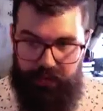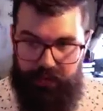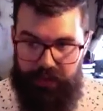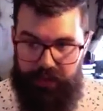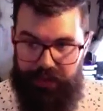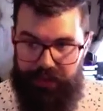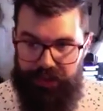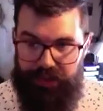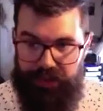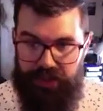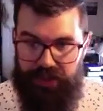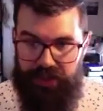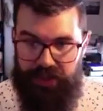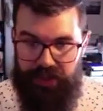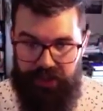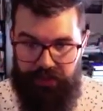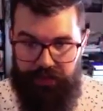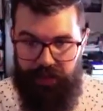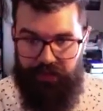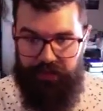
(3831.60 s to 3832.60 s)
Just think
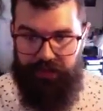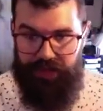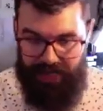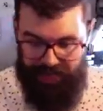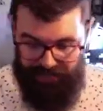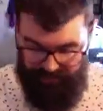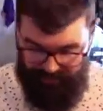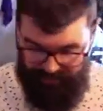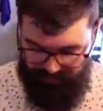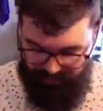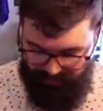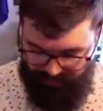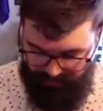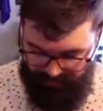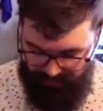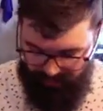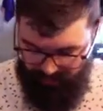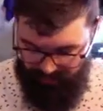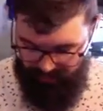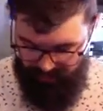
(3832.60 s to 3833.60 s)
about that.
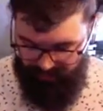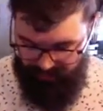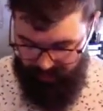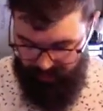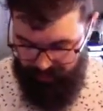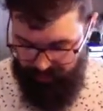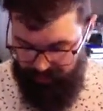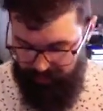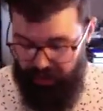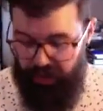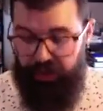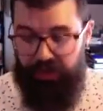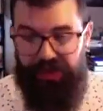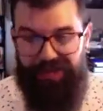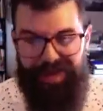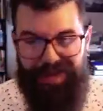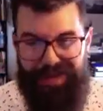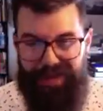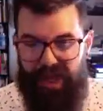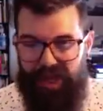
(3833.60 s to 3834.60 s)
And
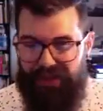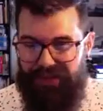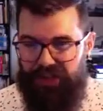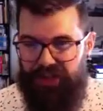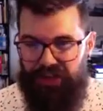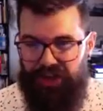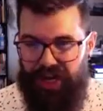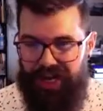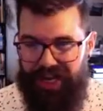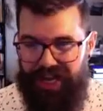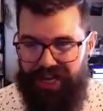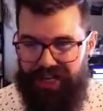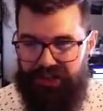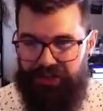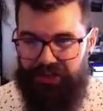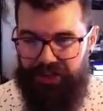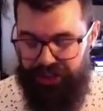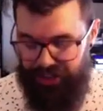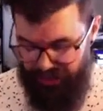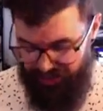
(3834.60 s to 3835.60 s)
maybe not even try to answer,
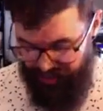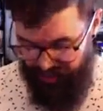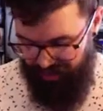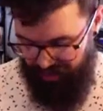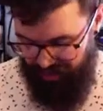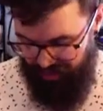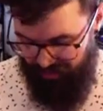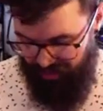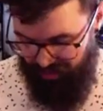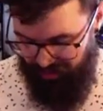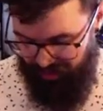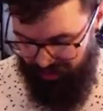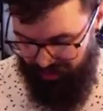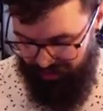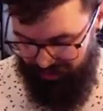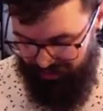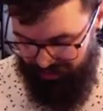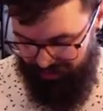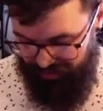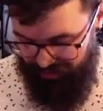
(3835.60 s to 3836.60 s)
just think about
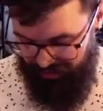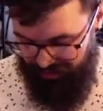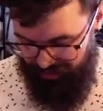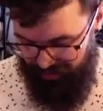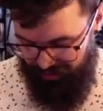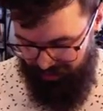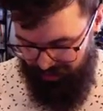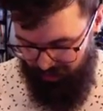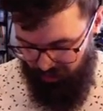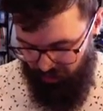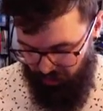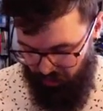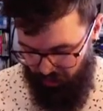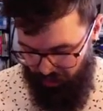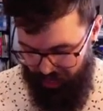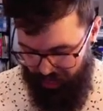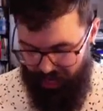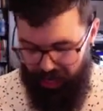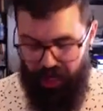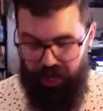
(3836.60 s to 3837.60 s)
it
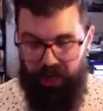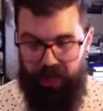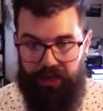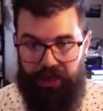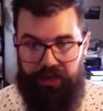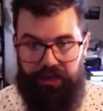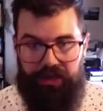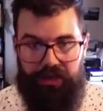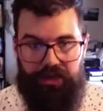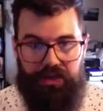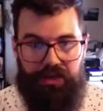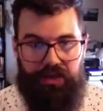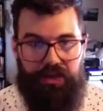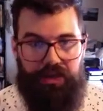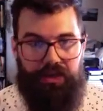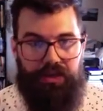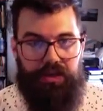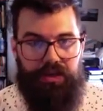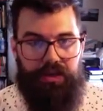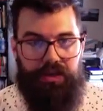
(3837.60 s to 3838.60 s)
while
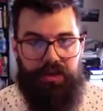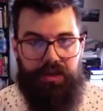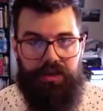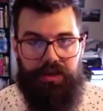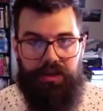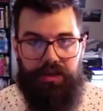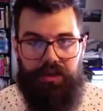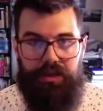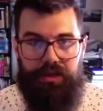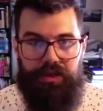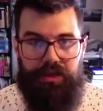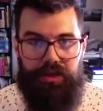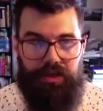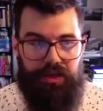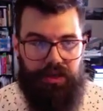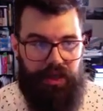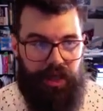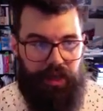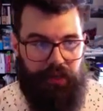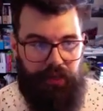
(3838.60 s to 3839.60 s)

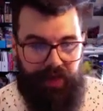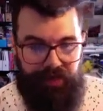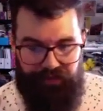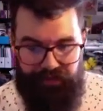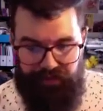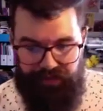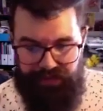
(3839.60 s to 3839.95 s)
I wait for to